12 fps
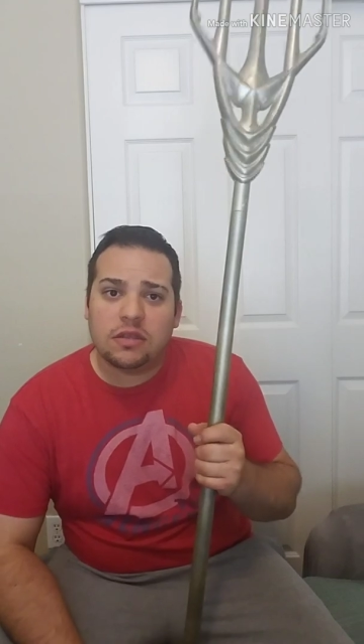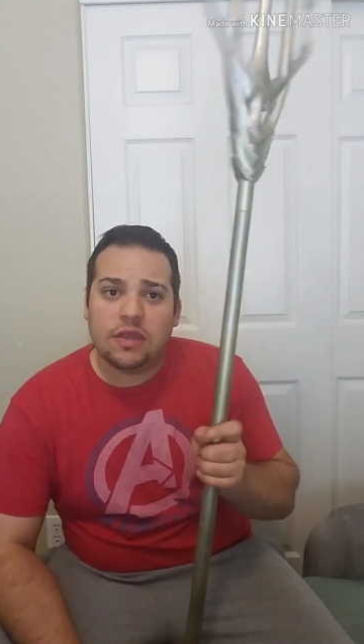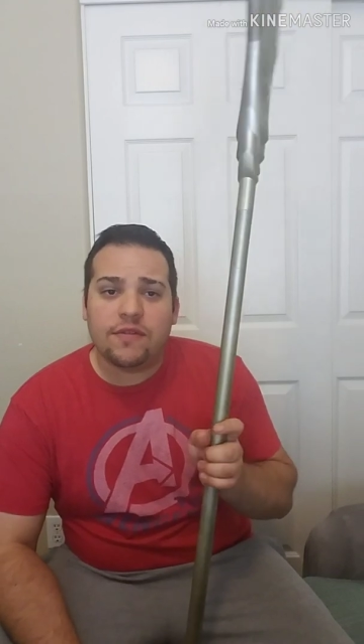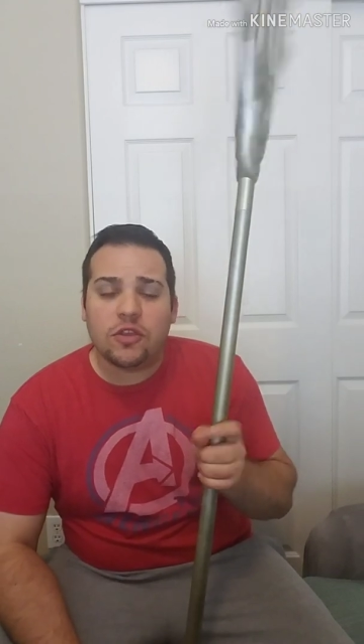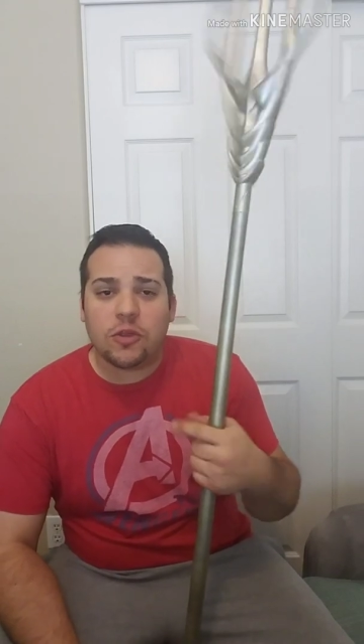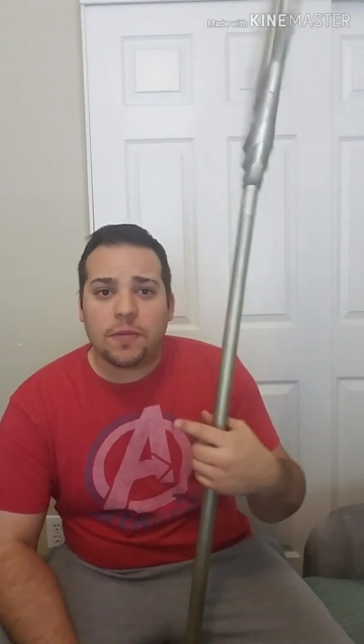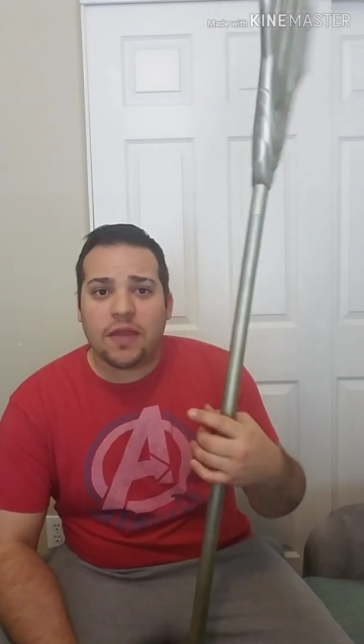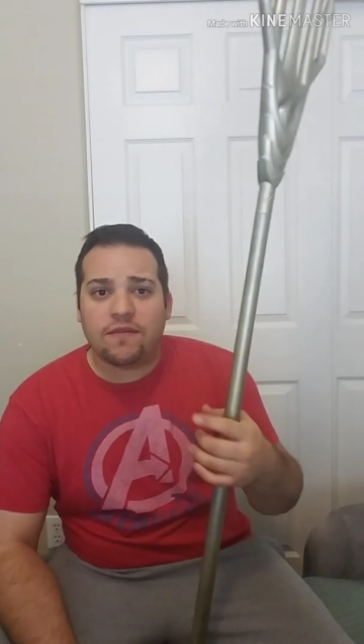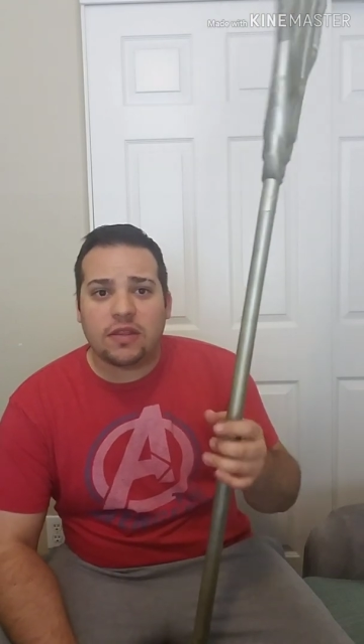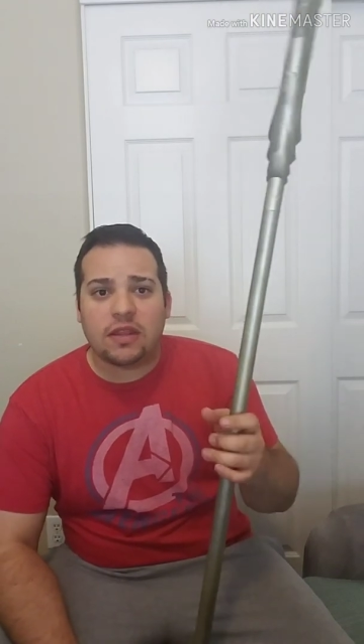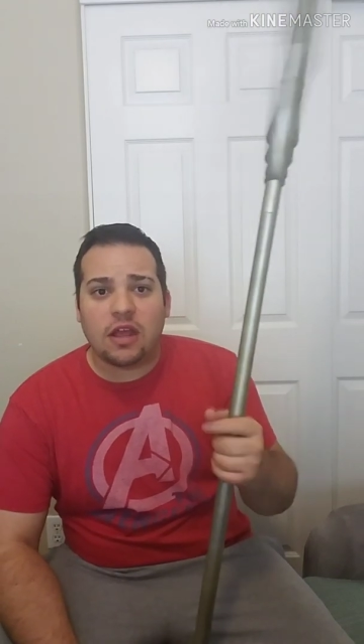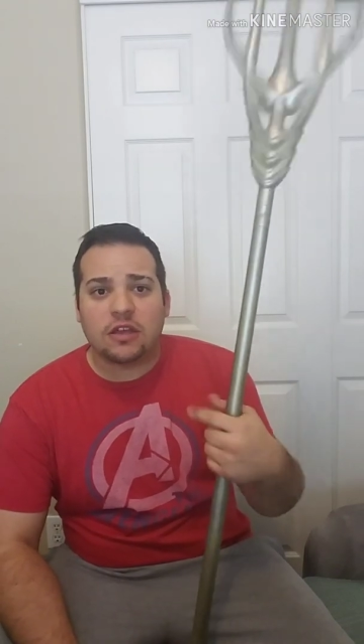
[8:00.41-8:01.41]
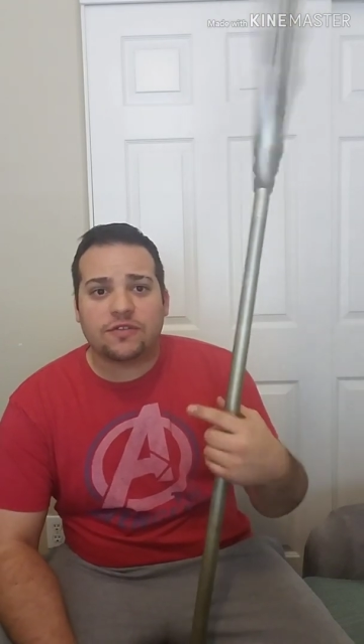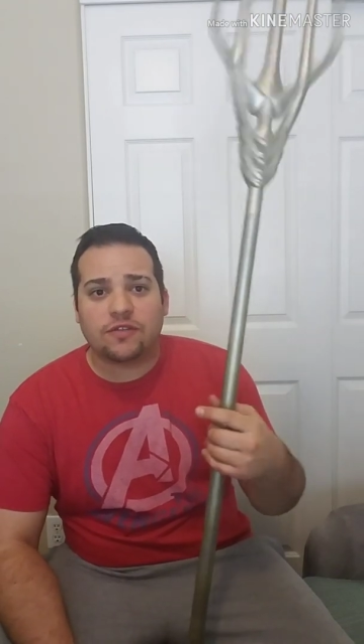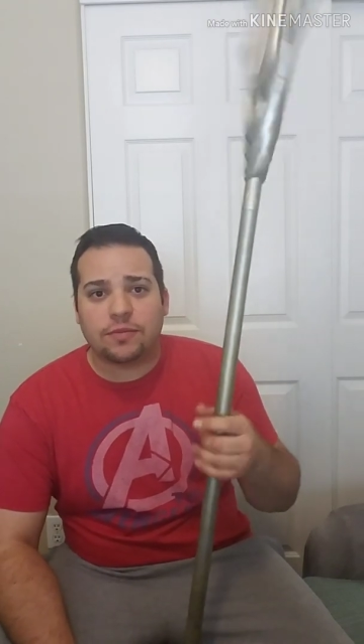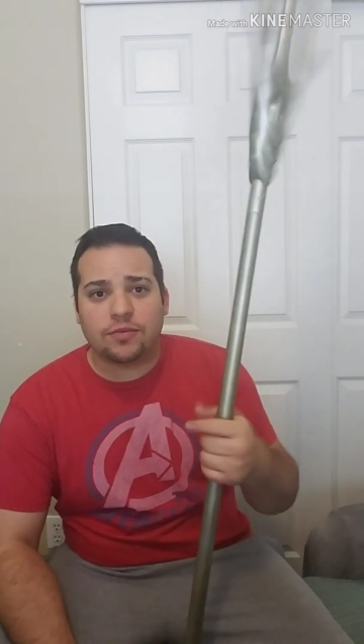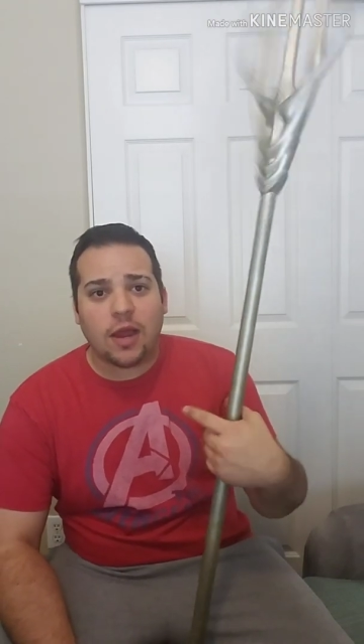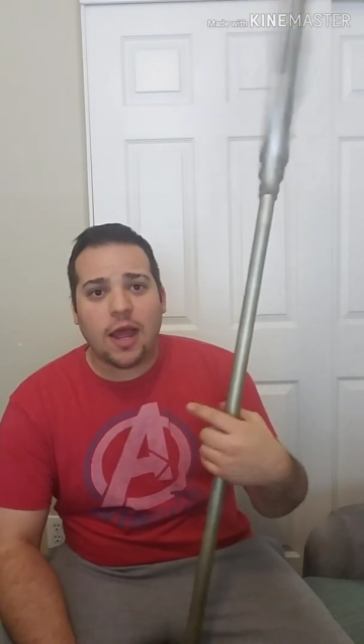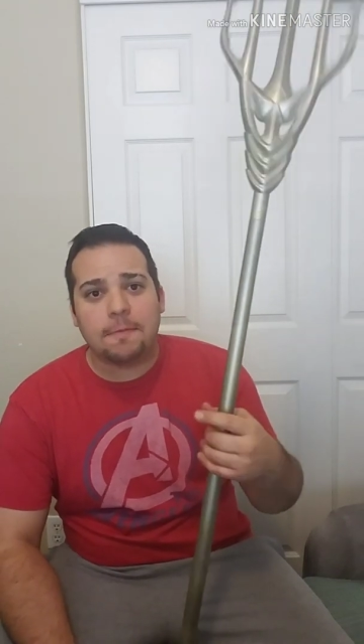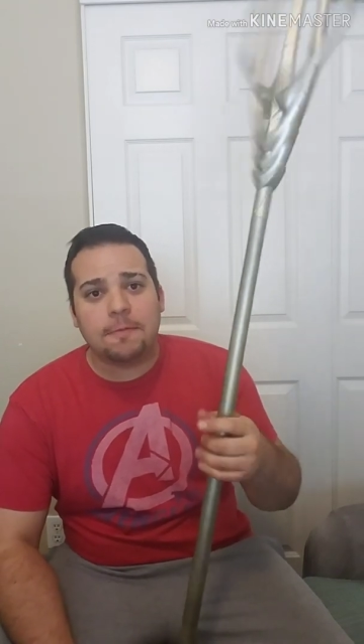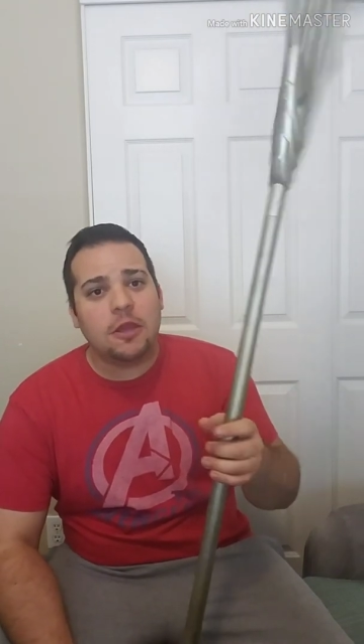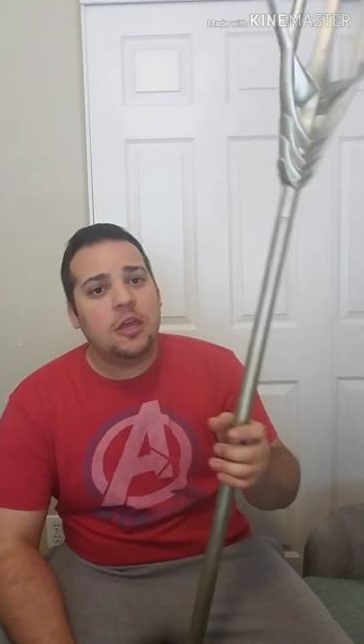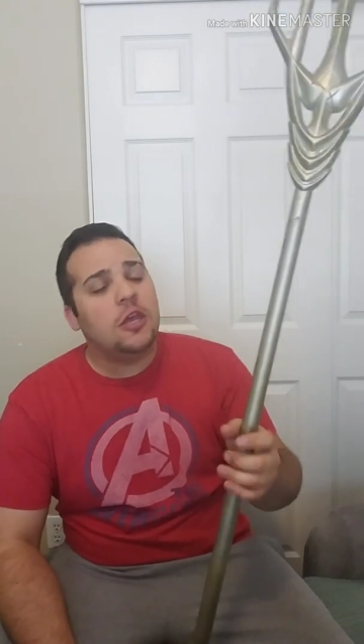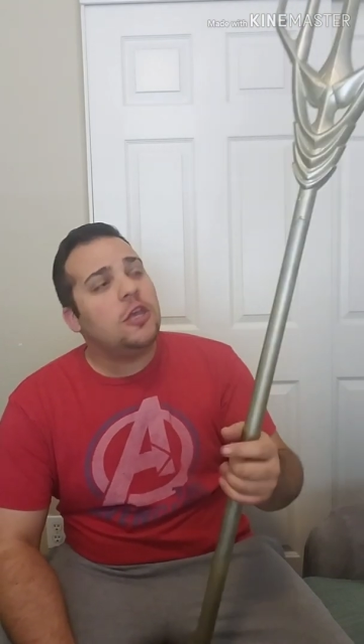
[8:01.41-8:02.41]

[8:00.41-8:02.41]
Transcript: Even though you're paying $50 for a prop,